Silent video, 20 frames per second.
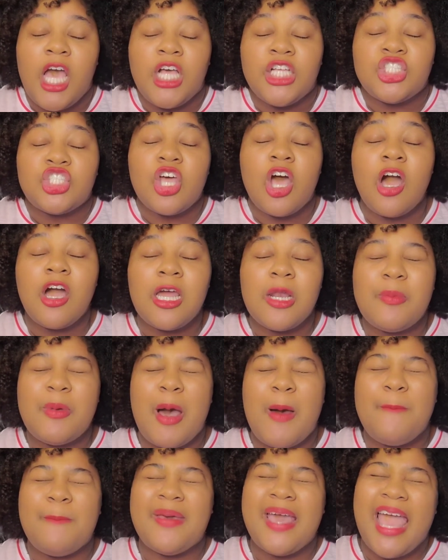Talking
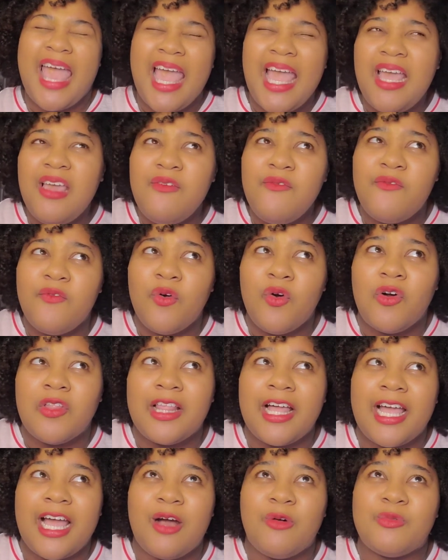about painful,
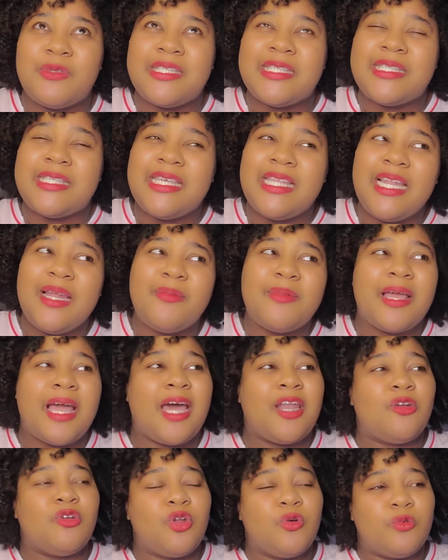like I was sitting, I'm like,
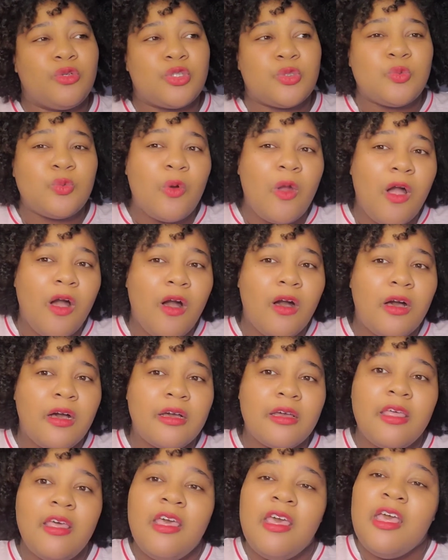I don't know what's
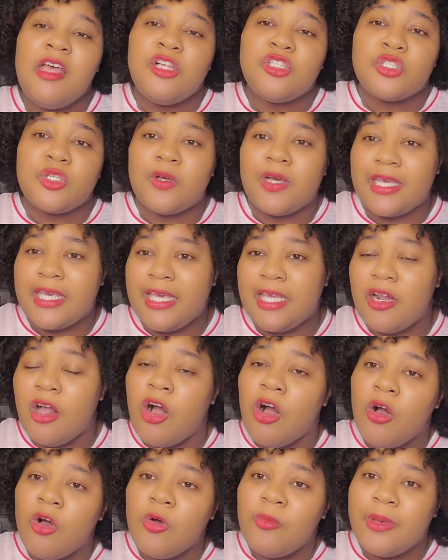wrong. So I get
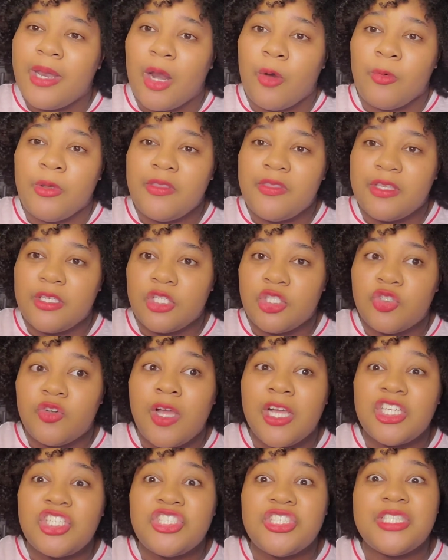home and I read the
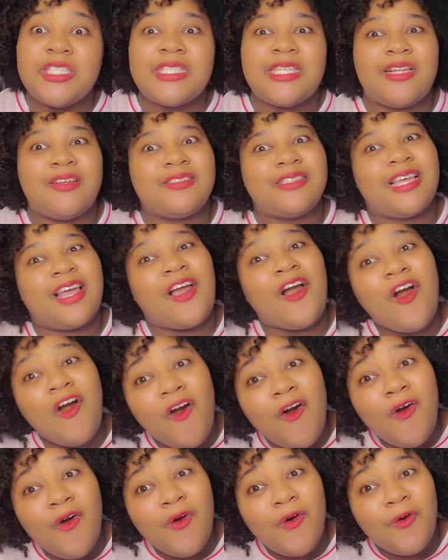instructions and I was like,
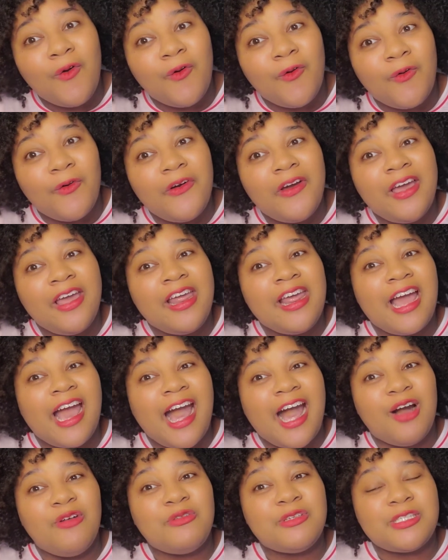oh,
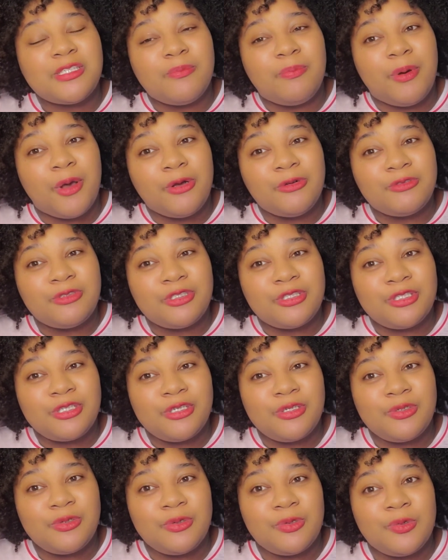I was supposed
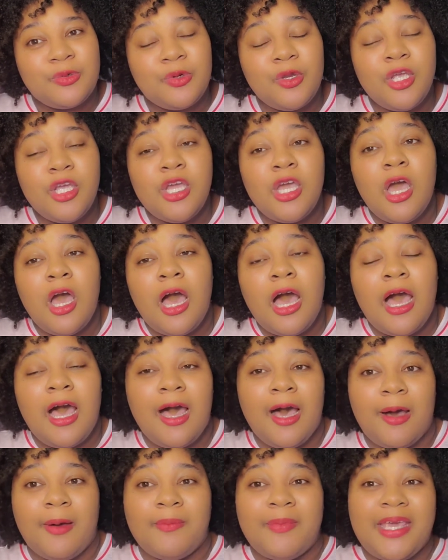to
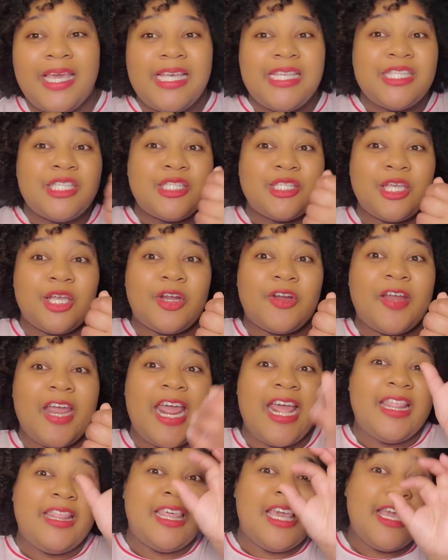insert
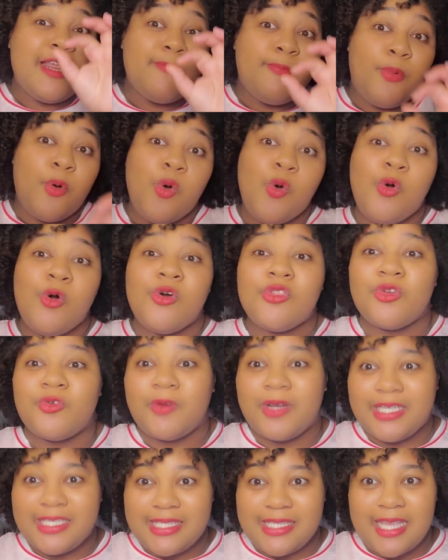and then pull the
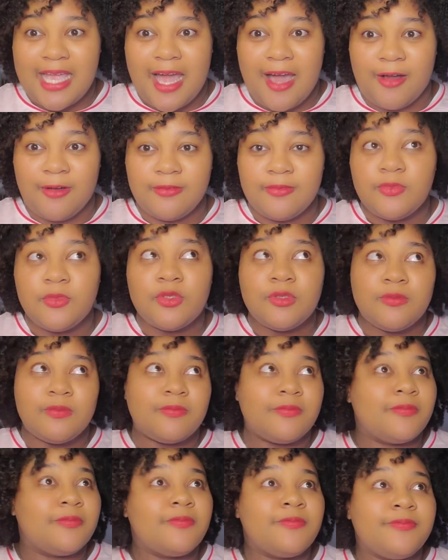rest out.
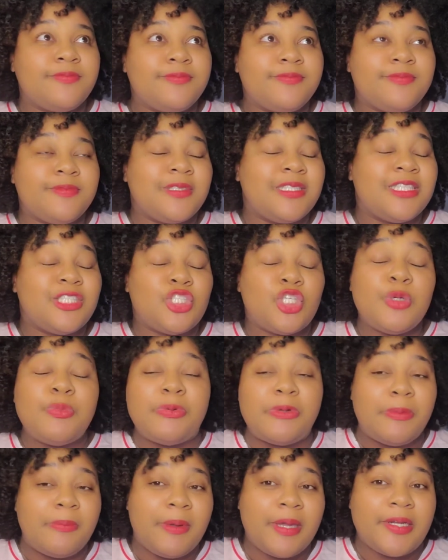
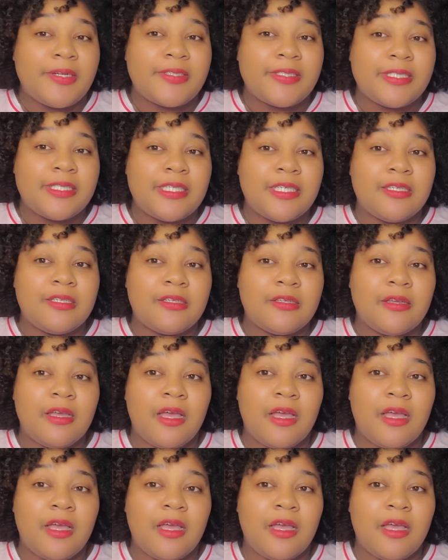Super embarrassing.